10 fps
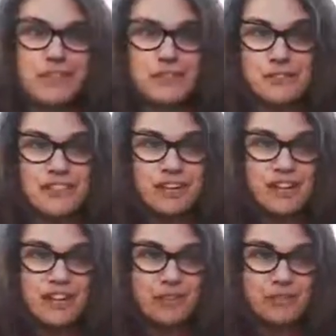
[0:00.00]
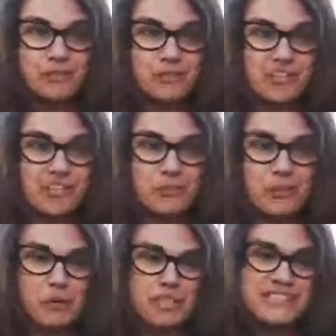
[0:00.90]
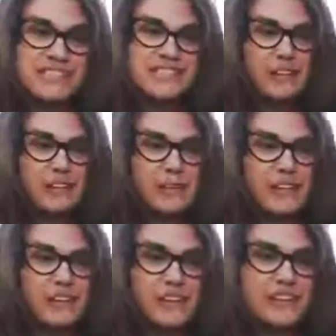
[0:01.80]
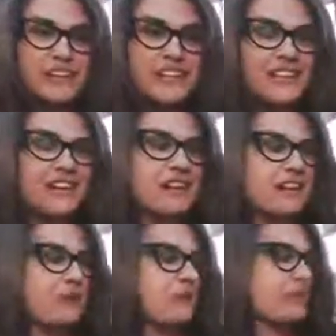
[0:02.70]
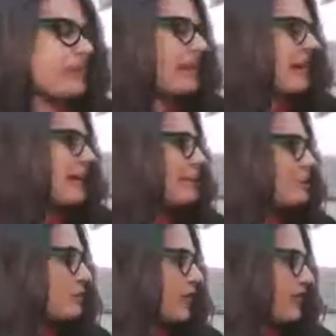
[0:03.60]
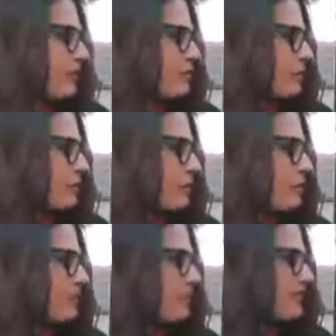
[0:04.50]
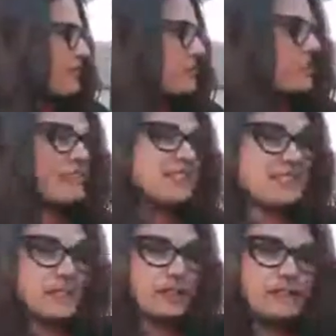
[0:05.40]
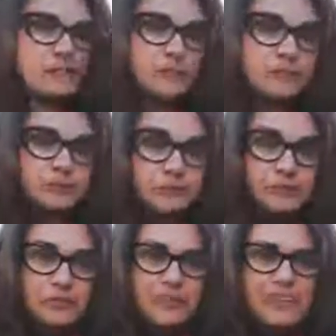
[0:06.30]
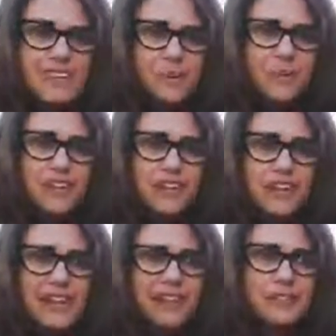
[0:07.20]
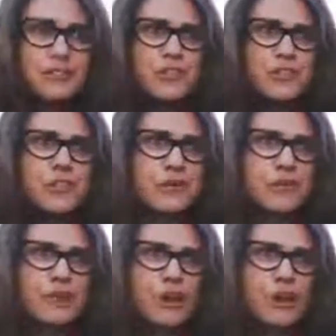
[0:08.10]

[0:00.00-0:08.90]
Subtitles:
your self-care routine, but we're dealing with we're in an age right now, you just want to hold that so everybody can see that great visual. We're in an age with